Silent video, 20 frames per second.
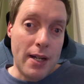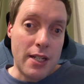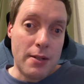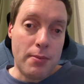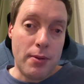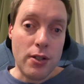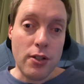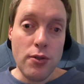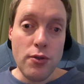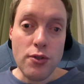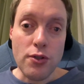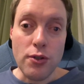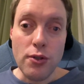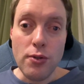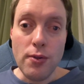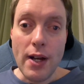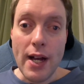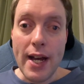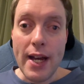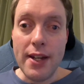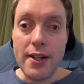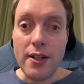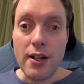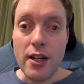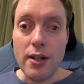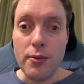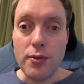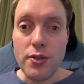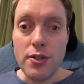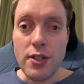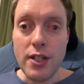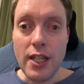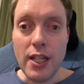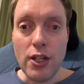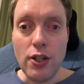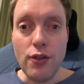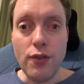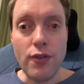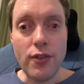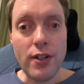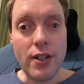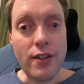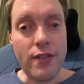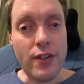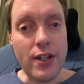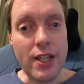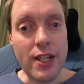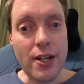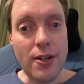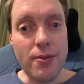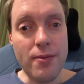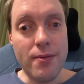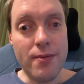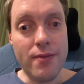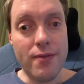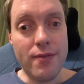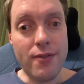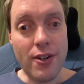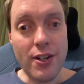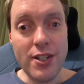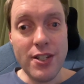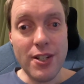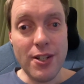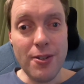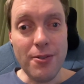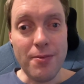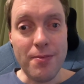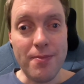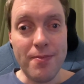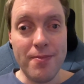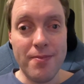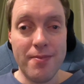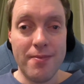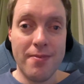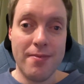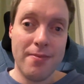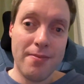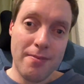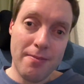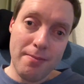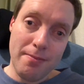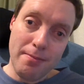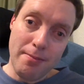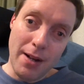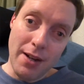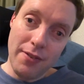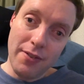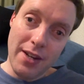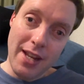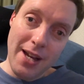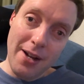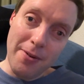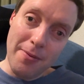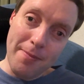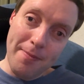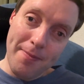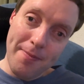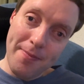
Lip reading: as per usual, and I will see you for another video very soon. Bye for now.